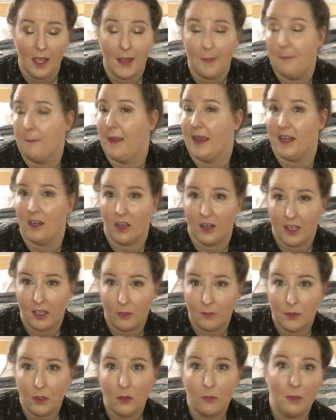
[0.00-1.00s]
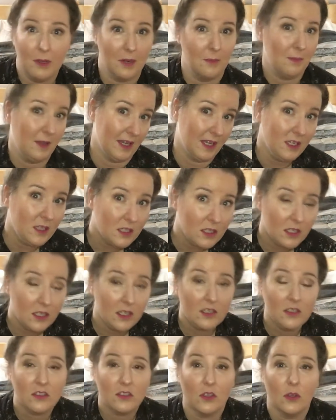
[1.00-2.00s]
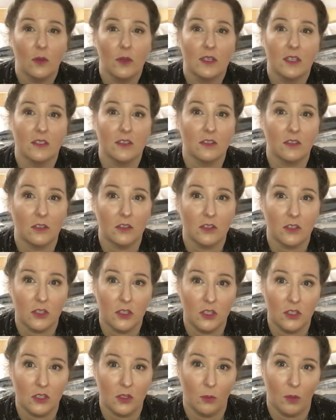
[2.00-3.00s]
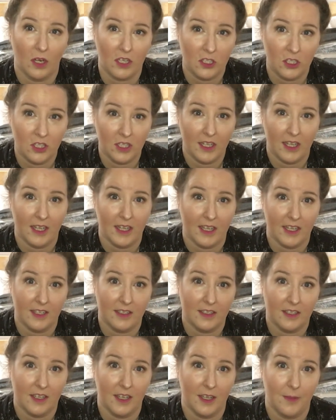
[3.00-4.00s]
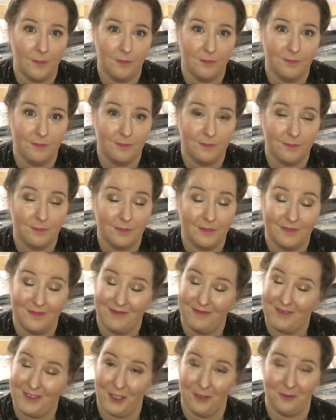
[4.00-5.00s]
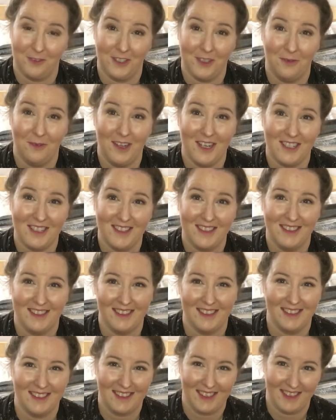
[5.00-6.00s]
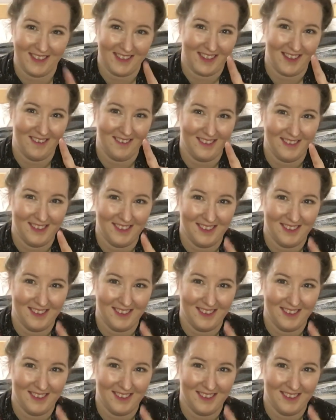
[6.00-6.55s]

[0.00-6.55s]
It might not help you, but it might. So it doesn't hurt to watch, and feel free to watch. Here you go.